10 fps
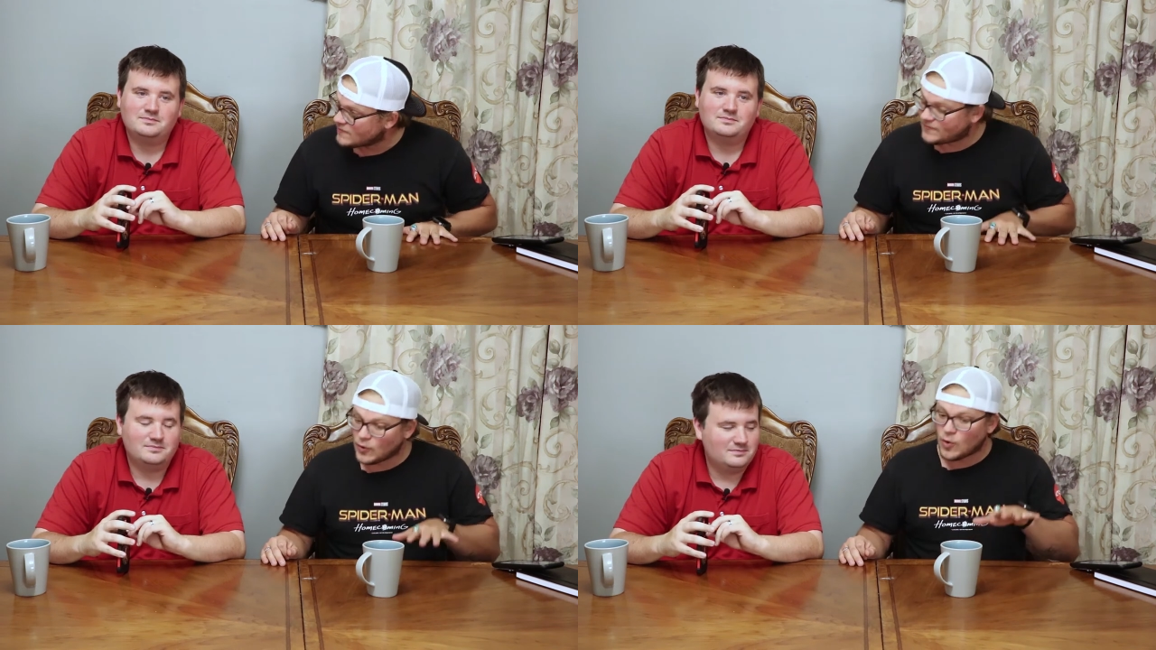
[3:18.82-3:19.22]

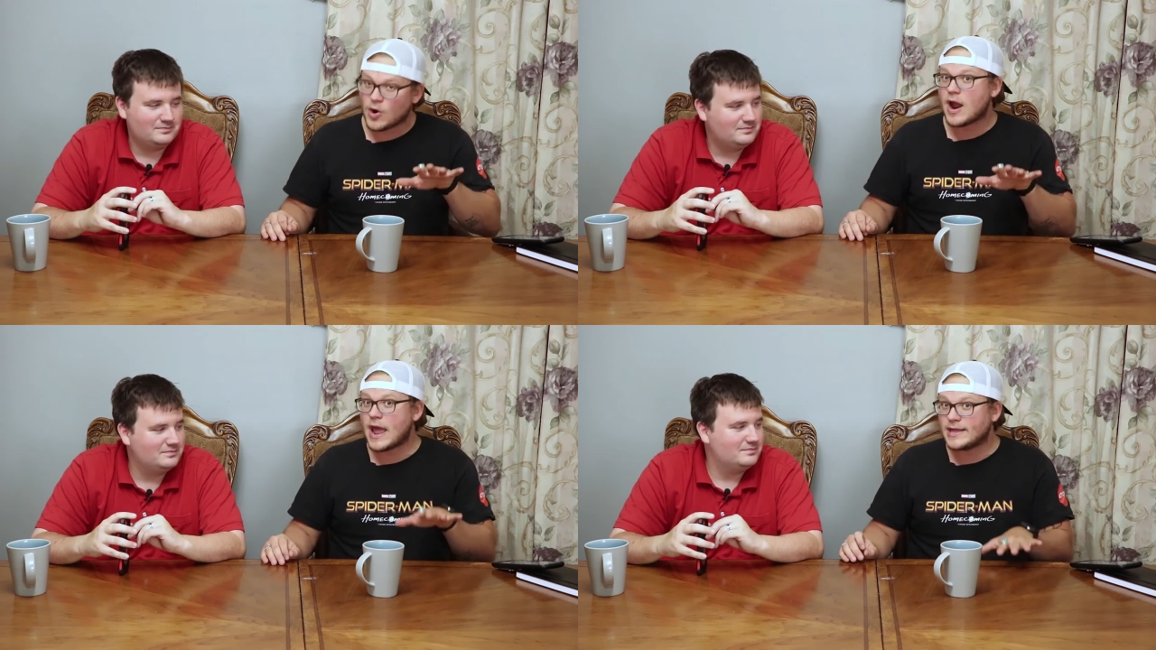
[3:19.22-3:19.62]

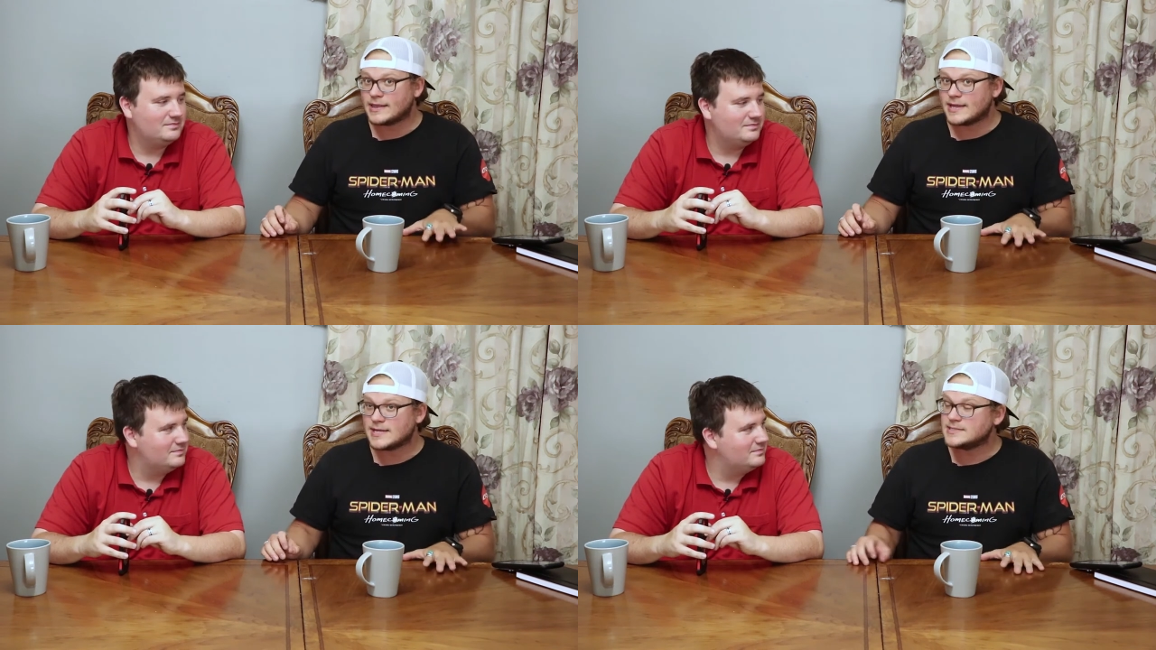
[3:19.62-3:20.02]
Speaker 1: for
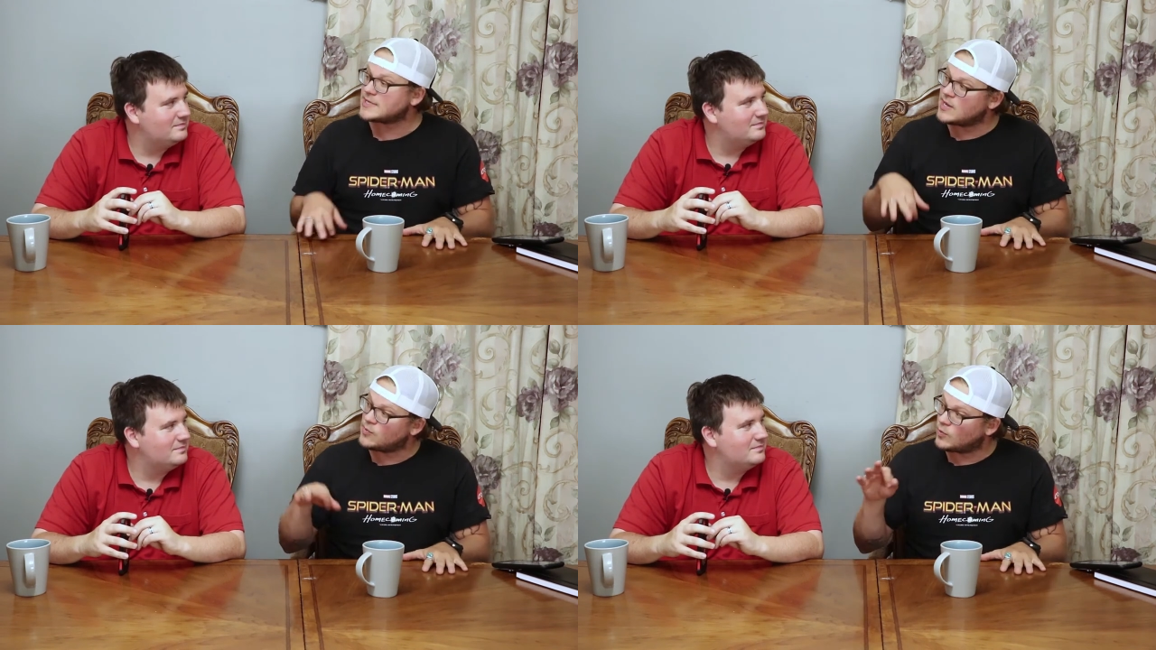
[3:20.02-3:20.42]

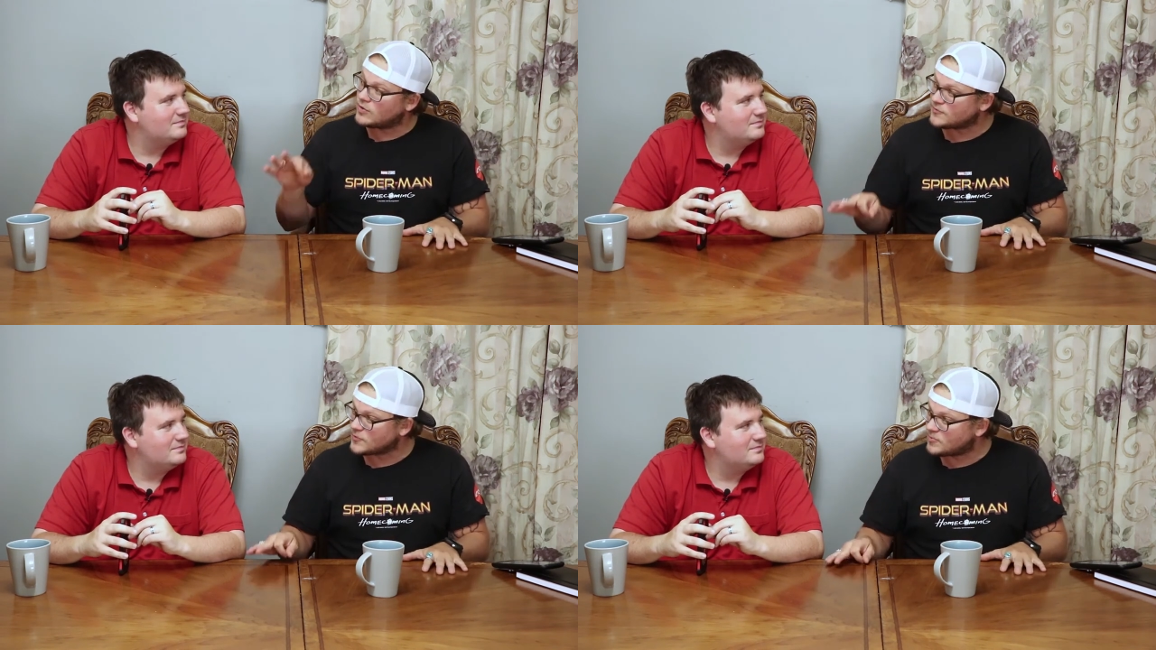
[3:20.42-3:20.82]
aliens and
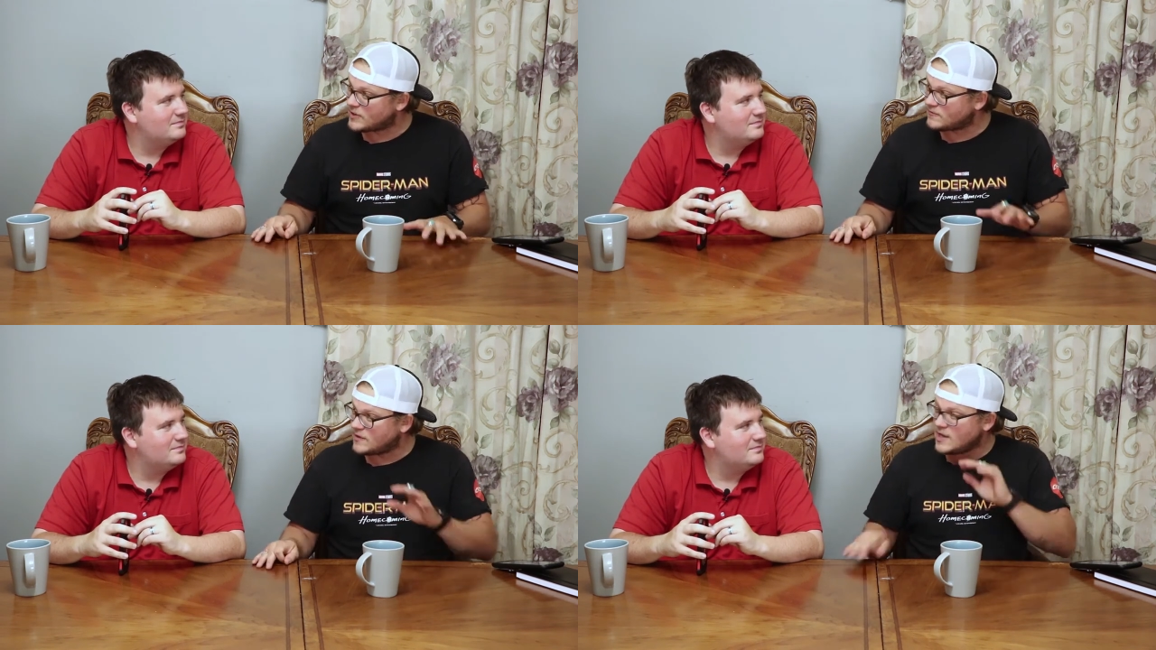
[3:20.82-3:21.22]
one for
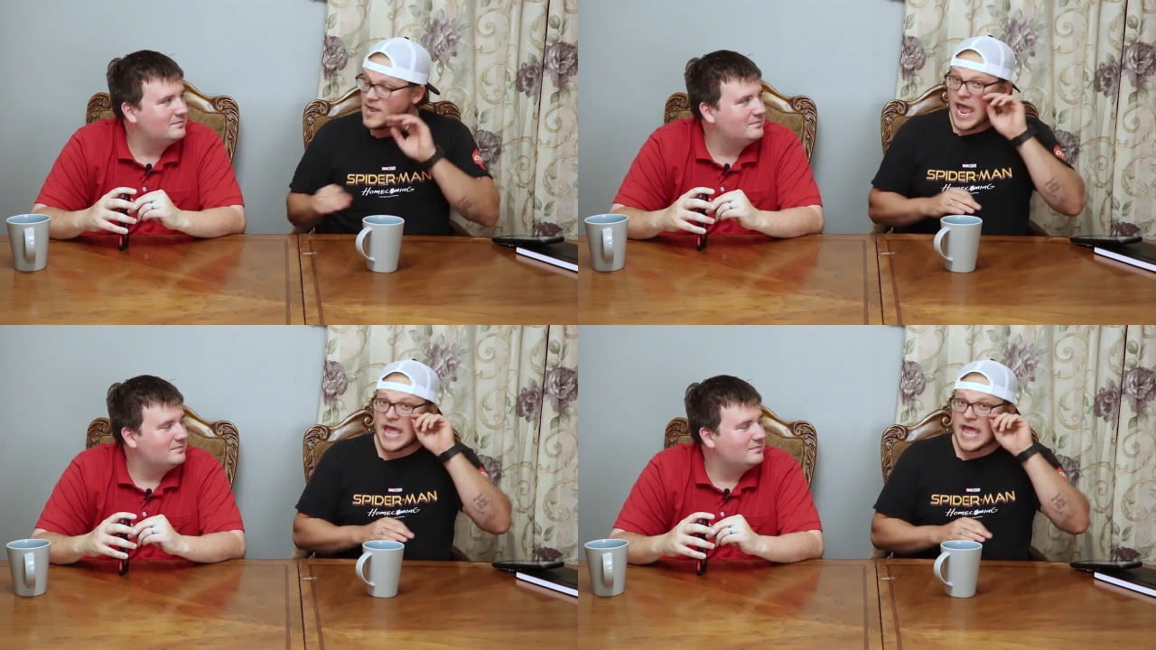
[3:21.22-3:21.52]
Bigfoot,